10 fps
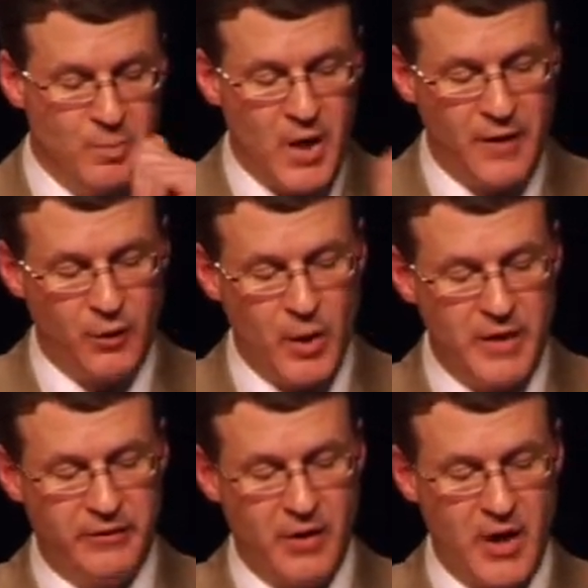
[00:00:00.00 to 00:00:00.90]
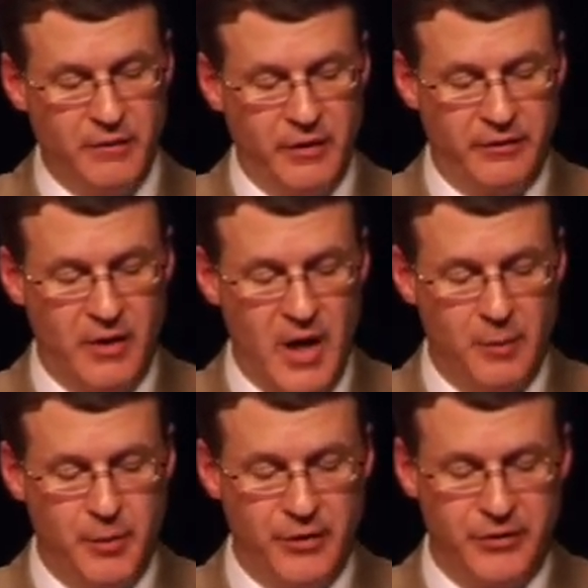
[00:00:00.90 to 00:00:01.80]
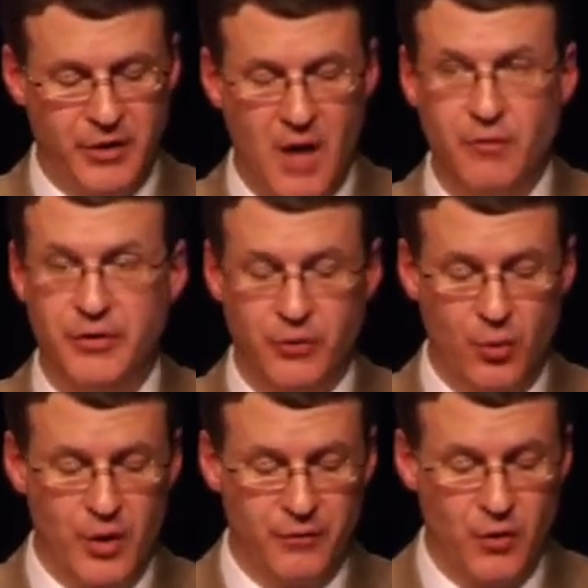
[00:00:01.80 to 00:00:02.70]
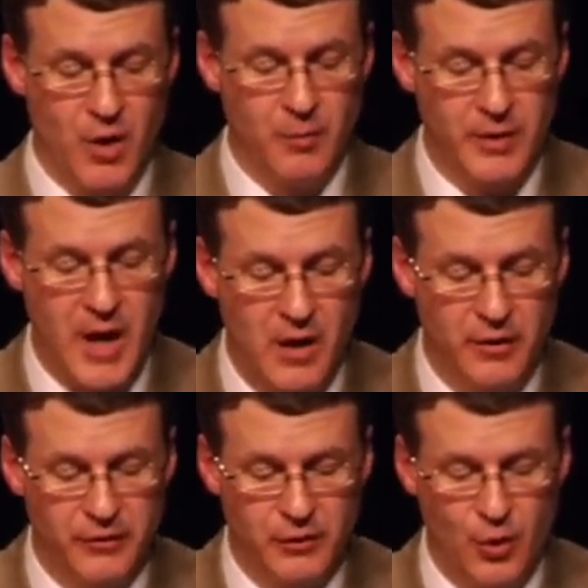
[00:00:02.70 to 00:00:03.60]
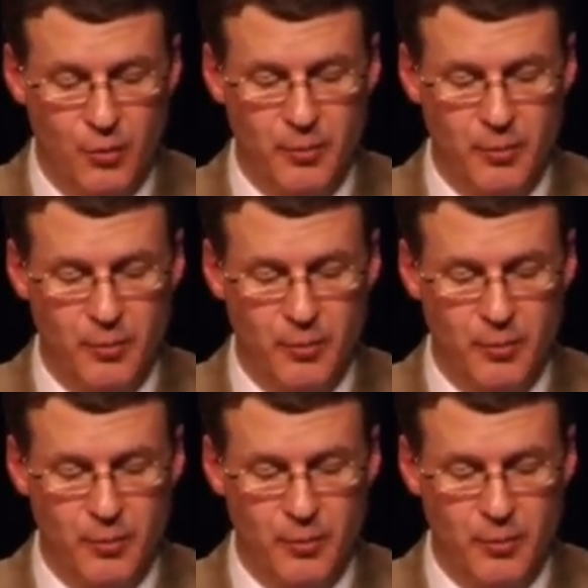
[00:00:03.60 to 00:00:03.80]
On the right side of this slide appears the cover story from Canada's Globe